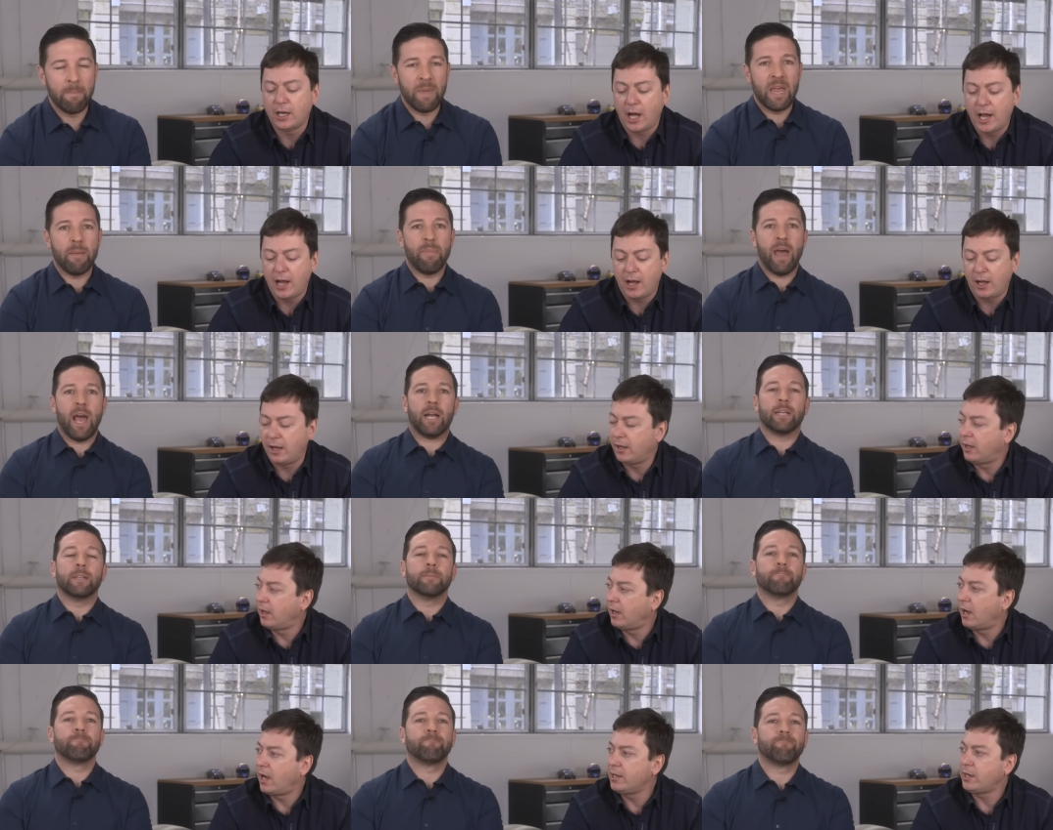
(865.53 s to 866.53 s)
Speaker 1: Maybach.
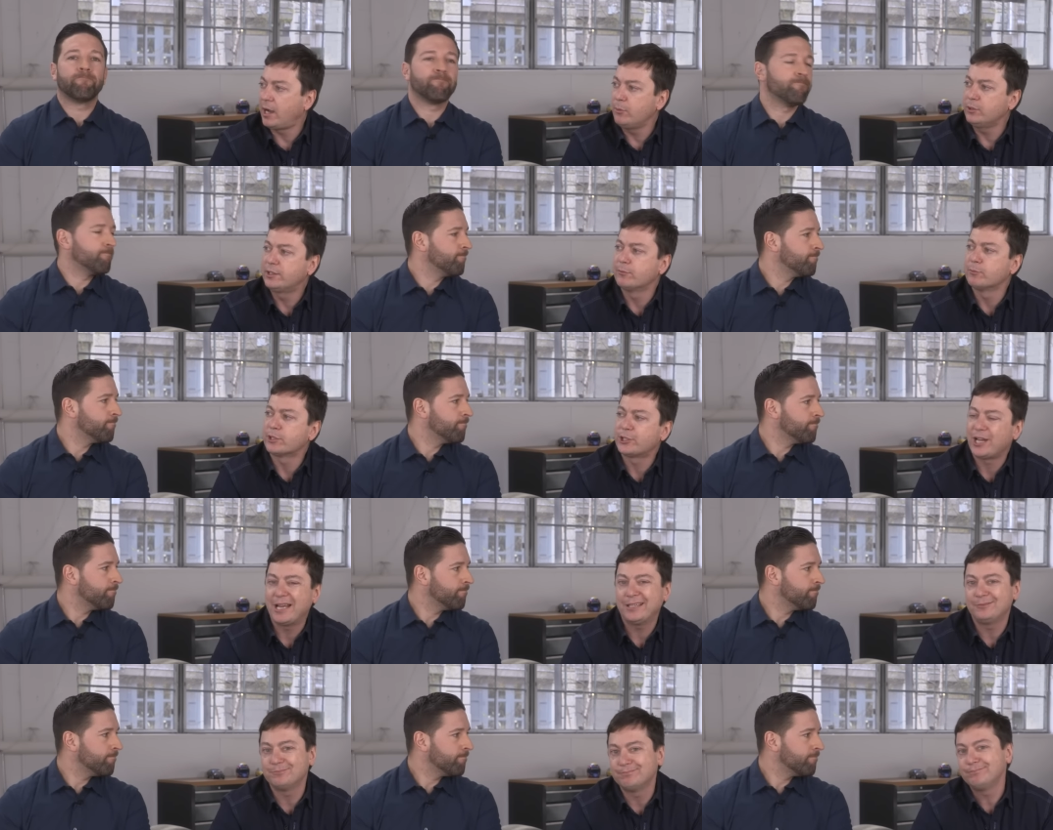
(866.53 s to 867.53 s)
I, I would give them a shot.